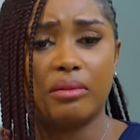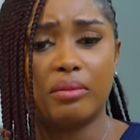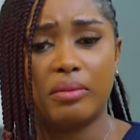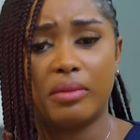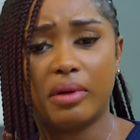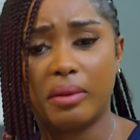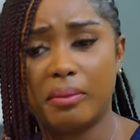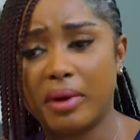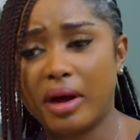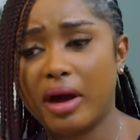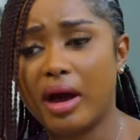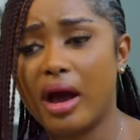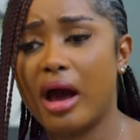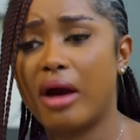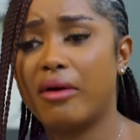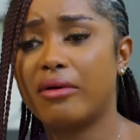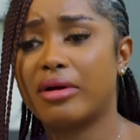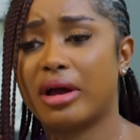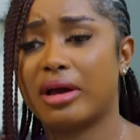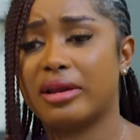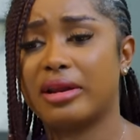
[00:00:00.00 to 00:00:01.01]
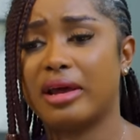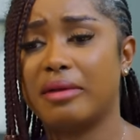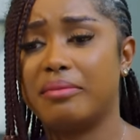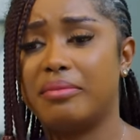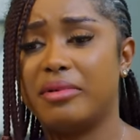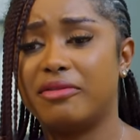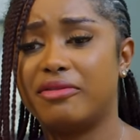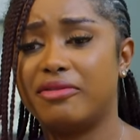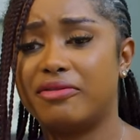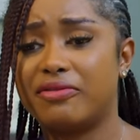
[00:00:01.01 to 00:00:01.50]
Mama, how can I
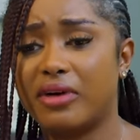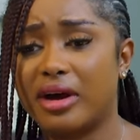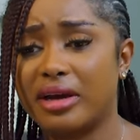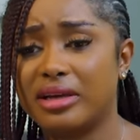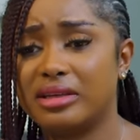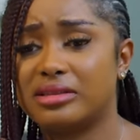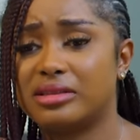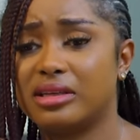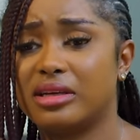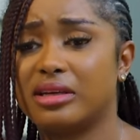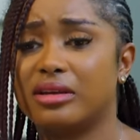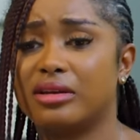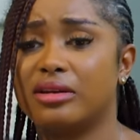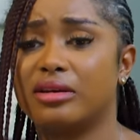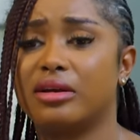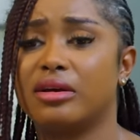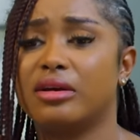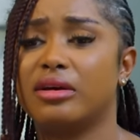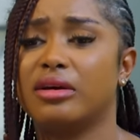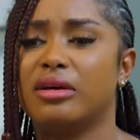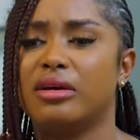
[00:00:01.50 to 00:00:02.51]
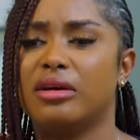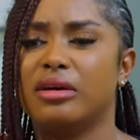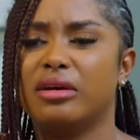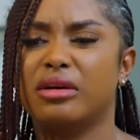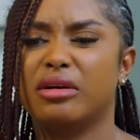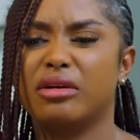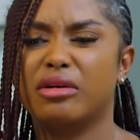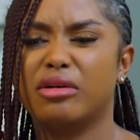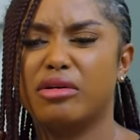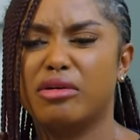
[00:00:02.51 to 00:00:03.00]
be fighting
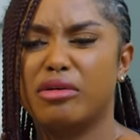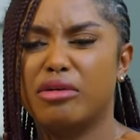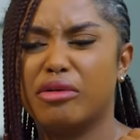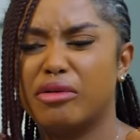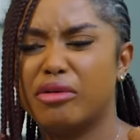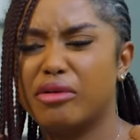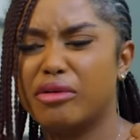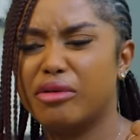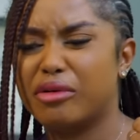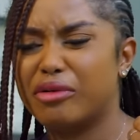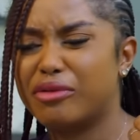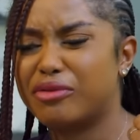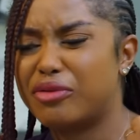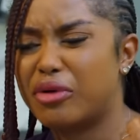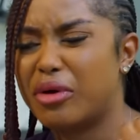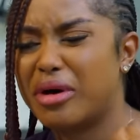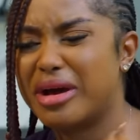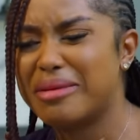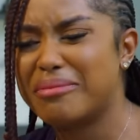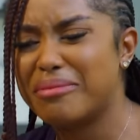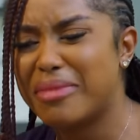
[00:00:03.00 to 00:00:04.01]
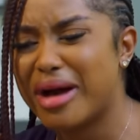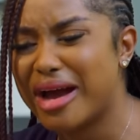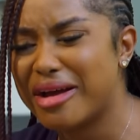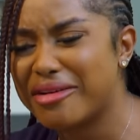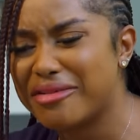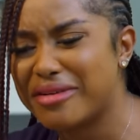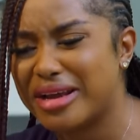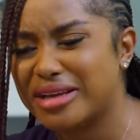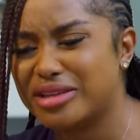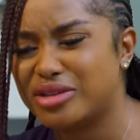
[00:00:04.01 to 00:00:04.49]
for a
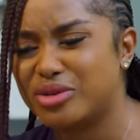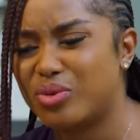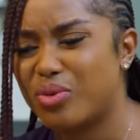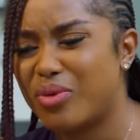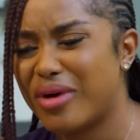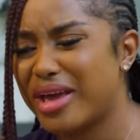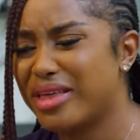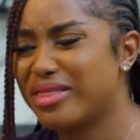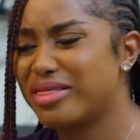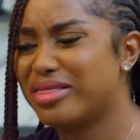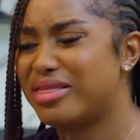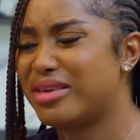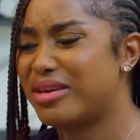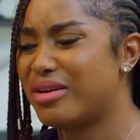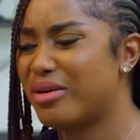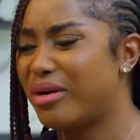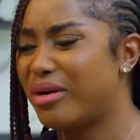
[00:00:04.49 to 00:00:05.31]
marriage when the